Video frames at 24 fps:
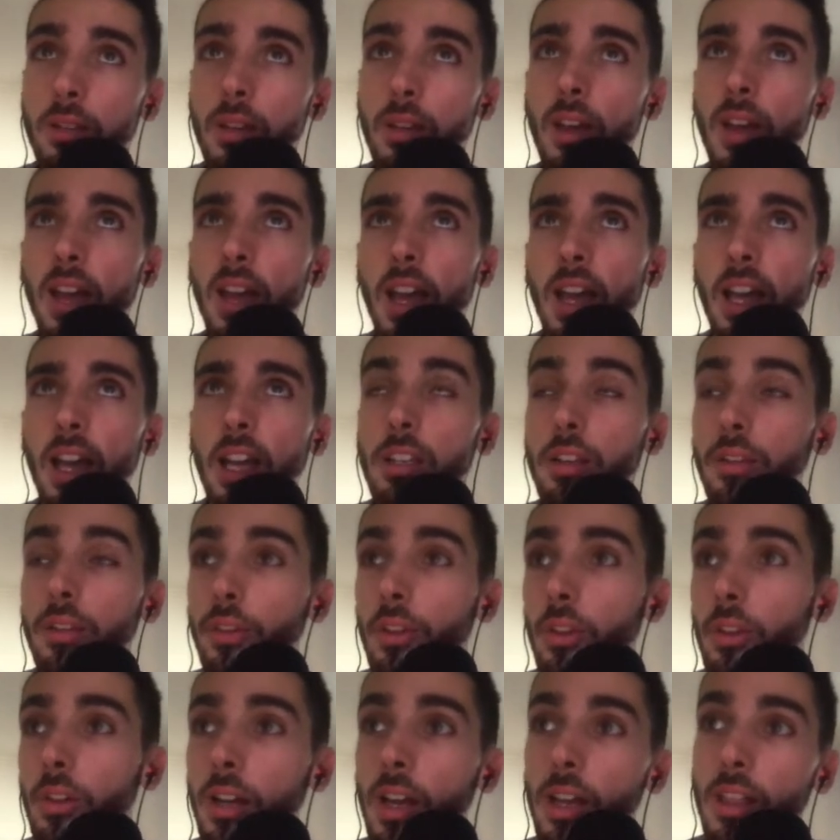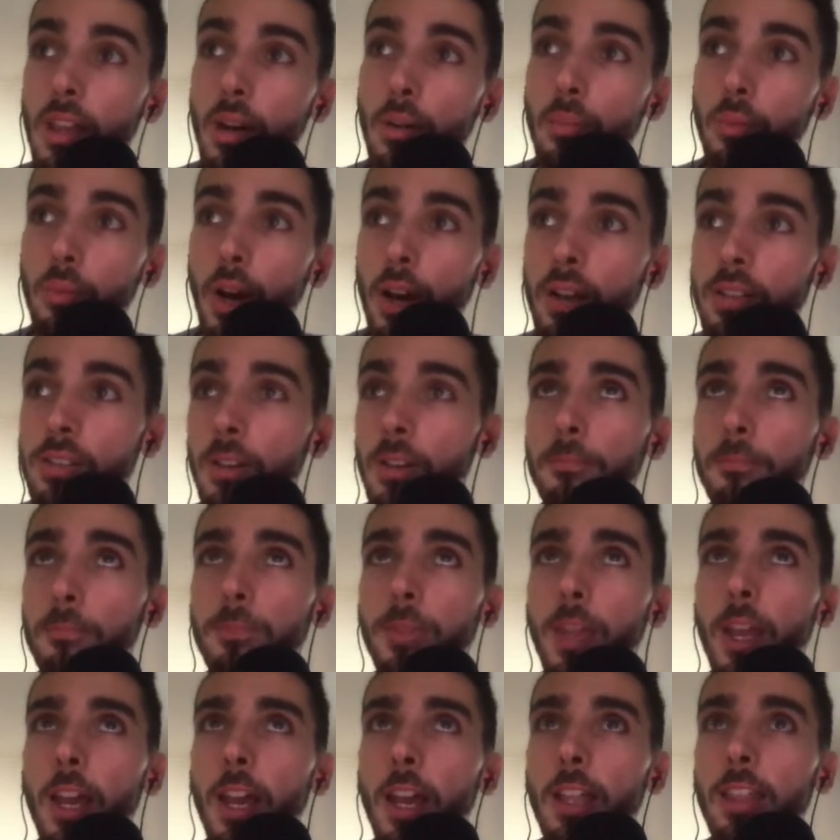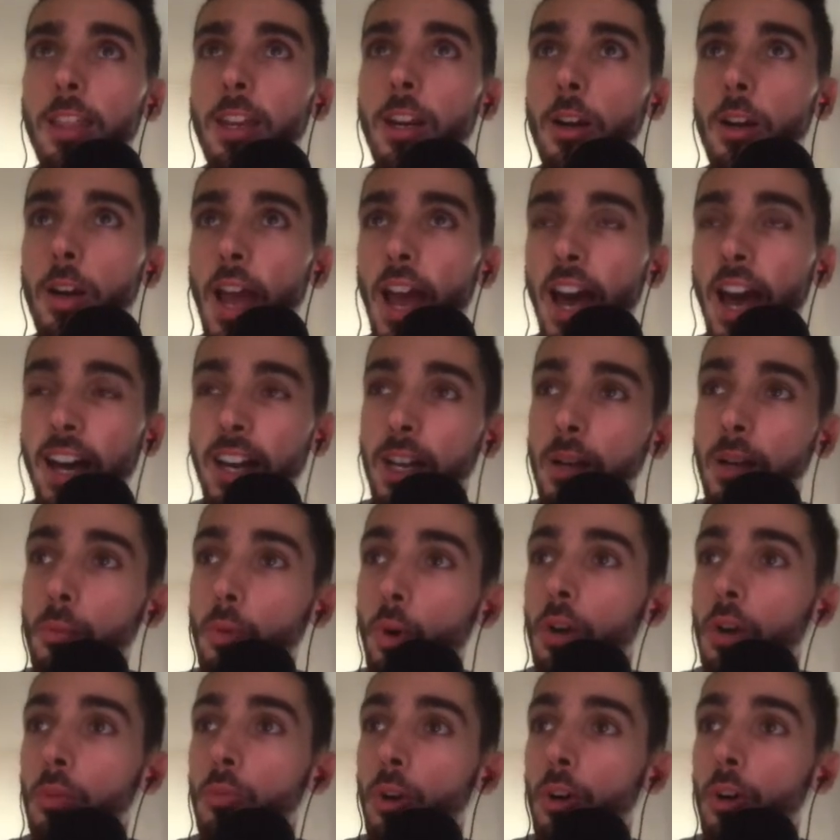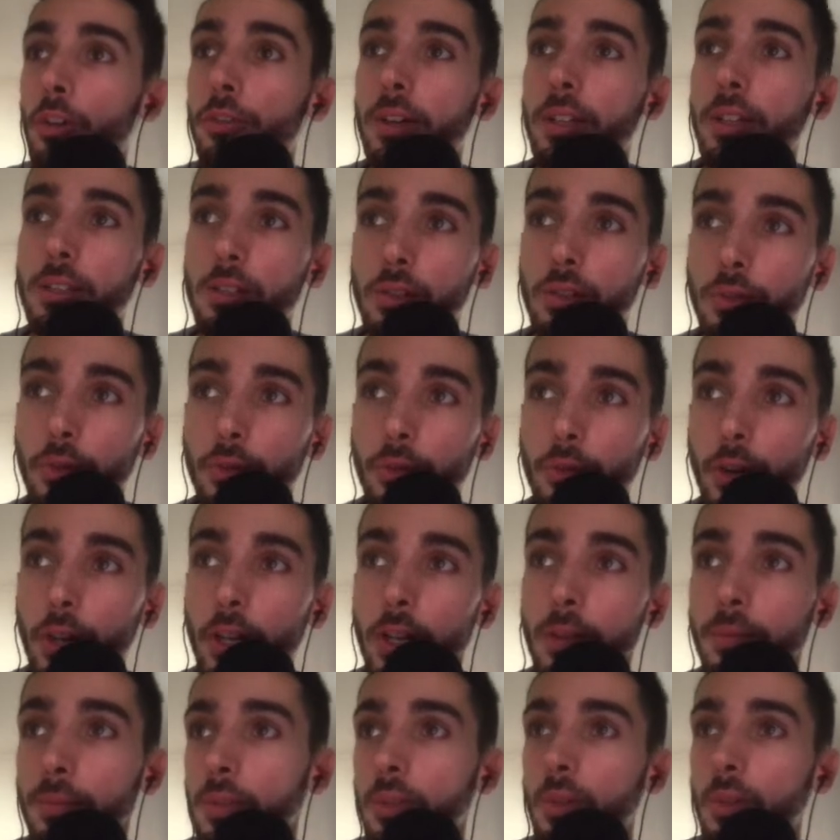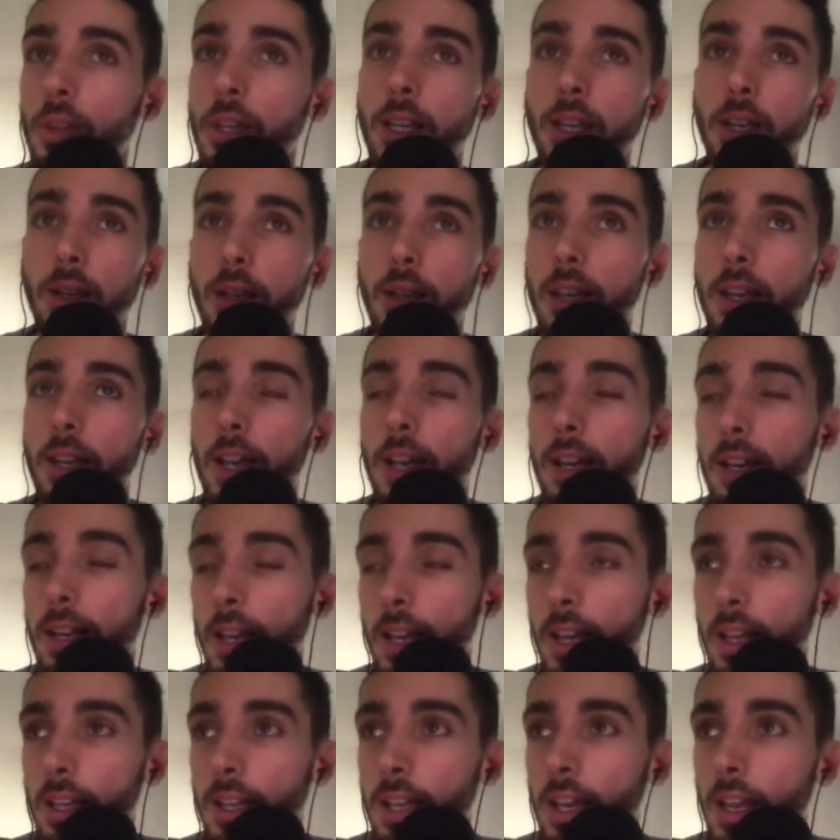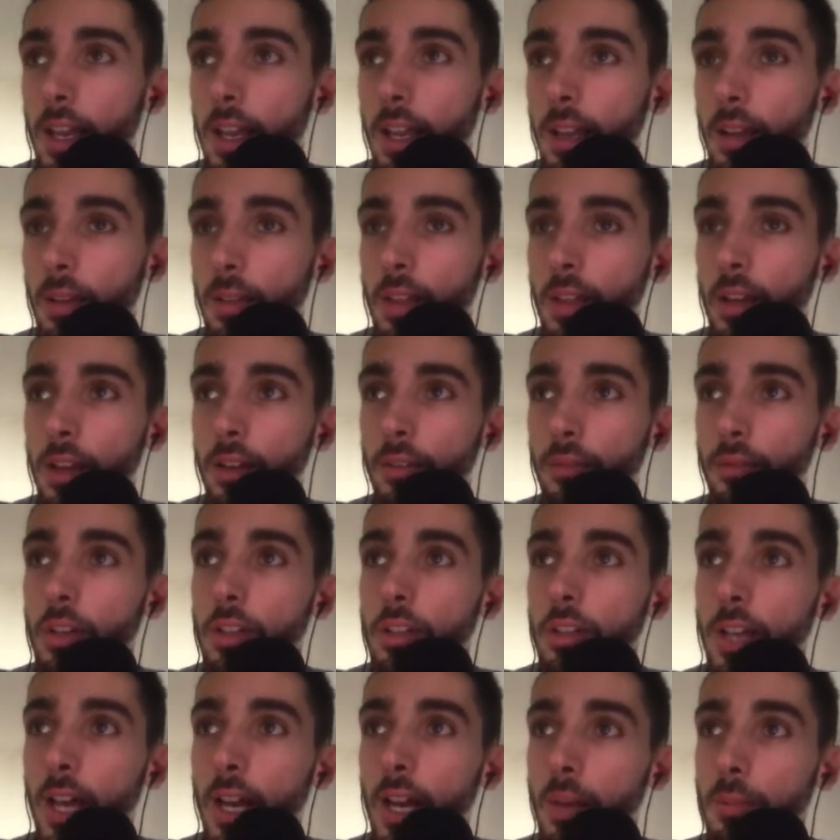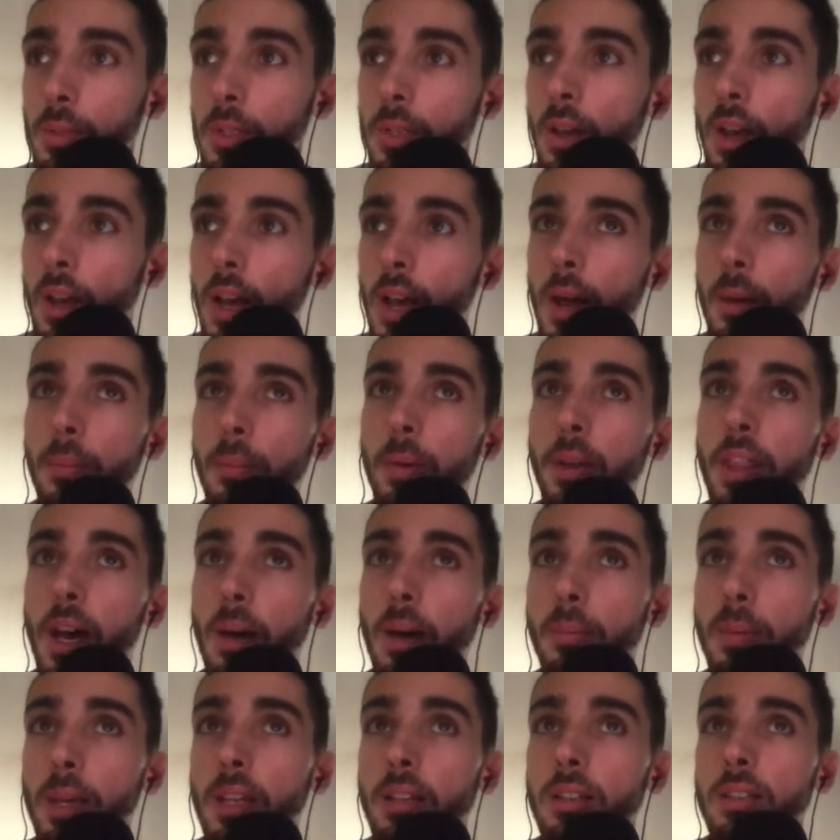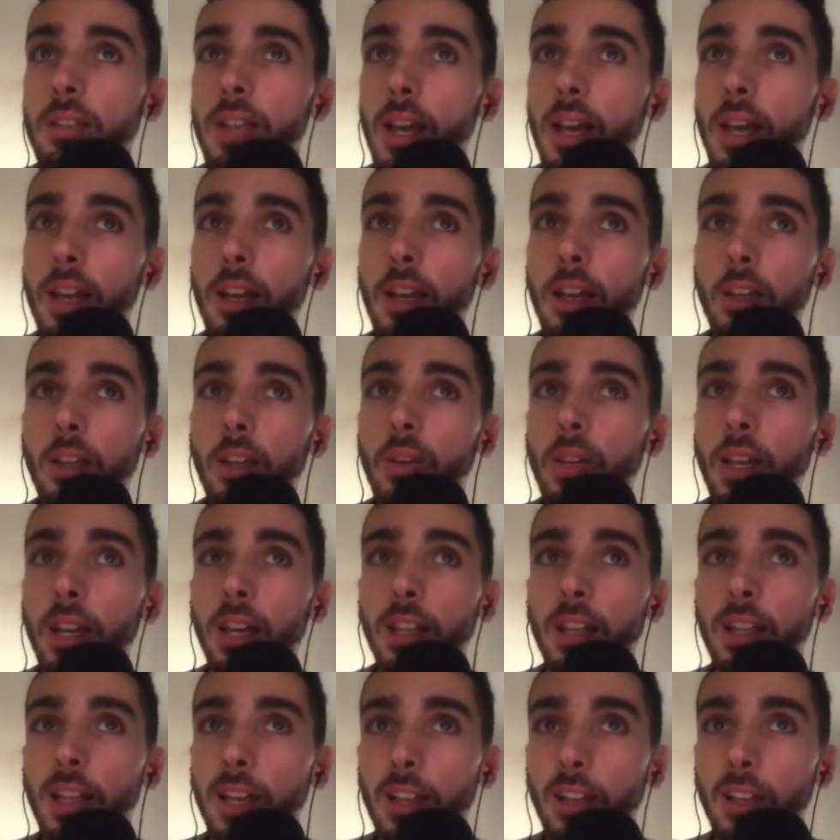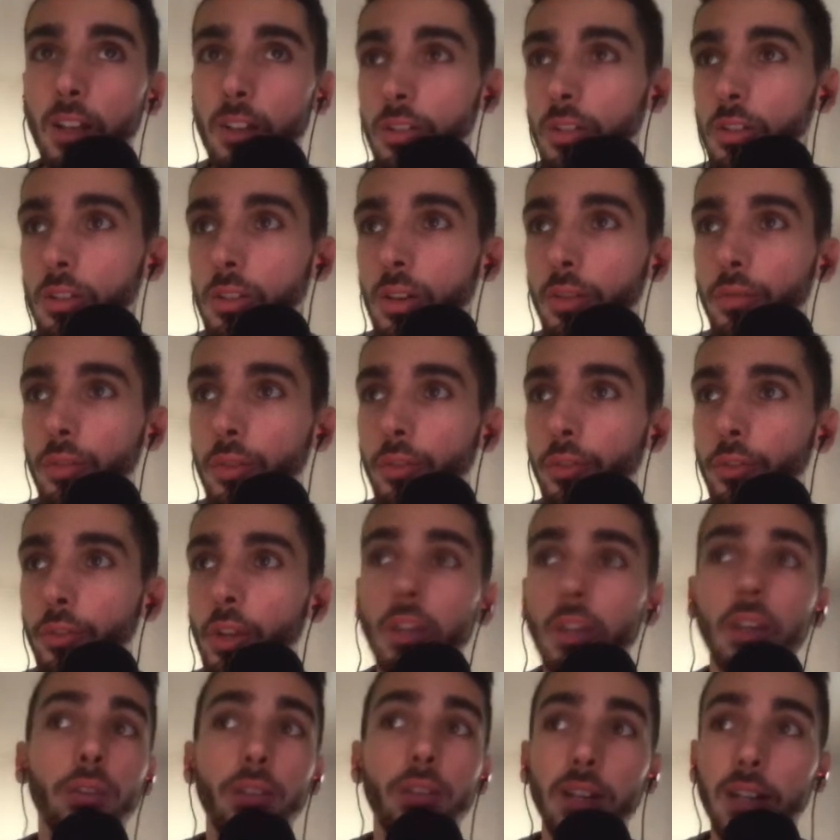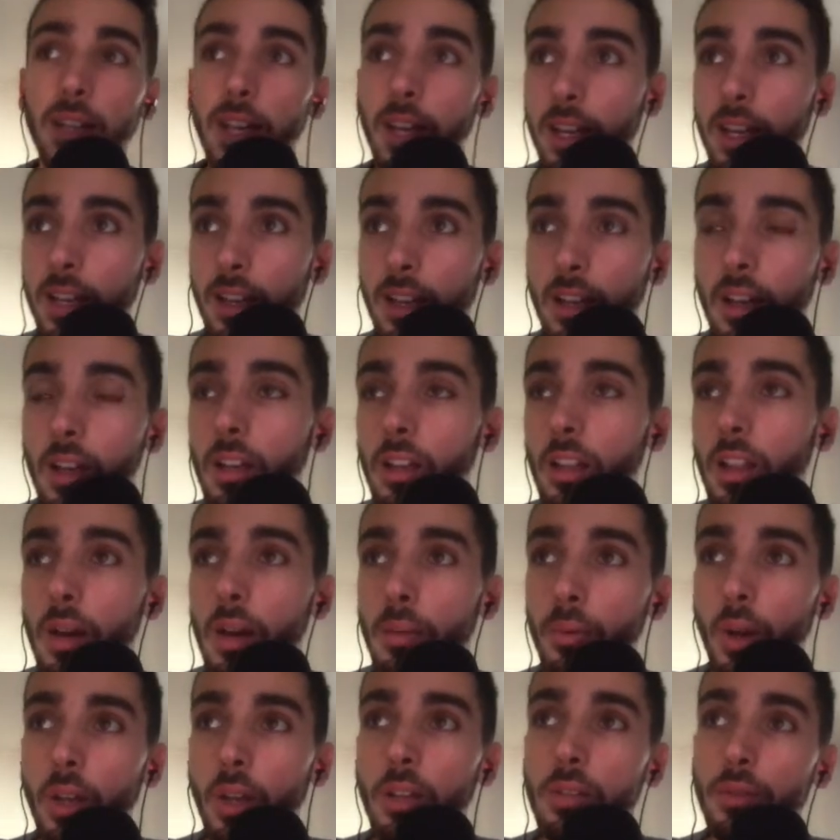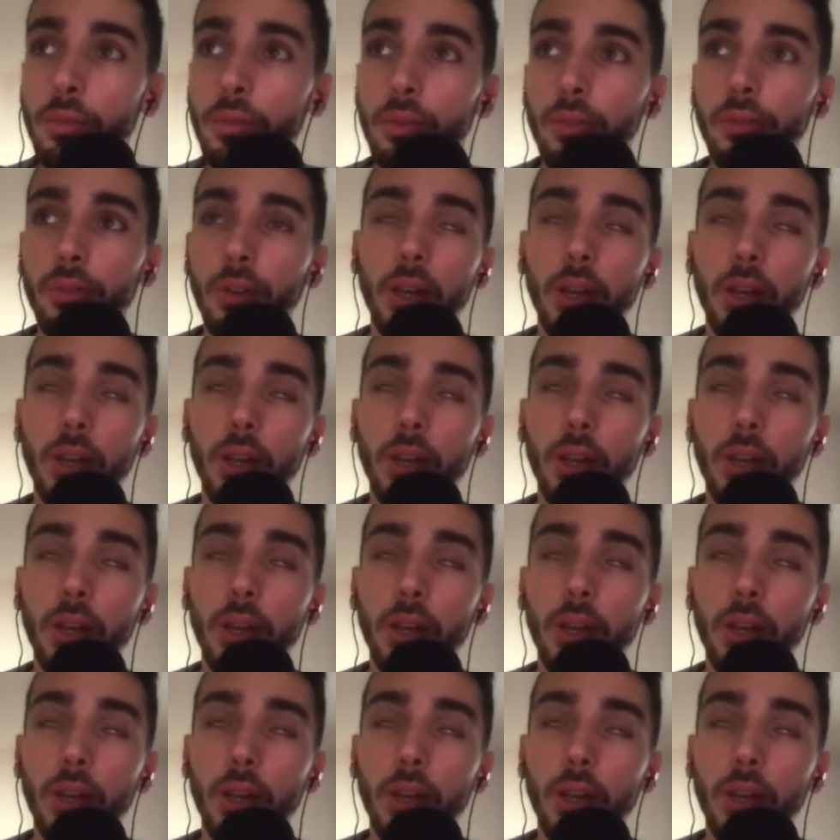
Because if you look at their pricing, they're adding more and more features for free, so they keep getting the free signups. But that means that you're getting like lots of stuff for free, even getting a collaboration for free.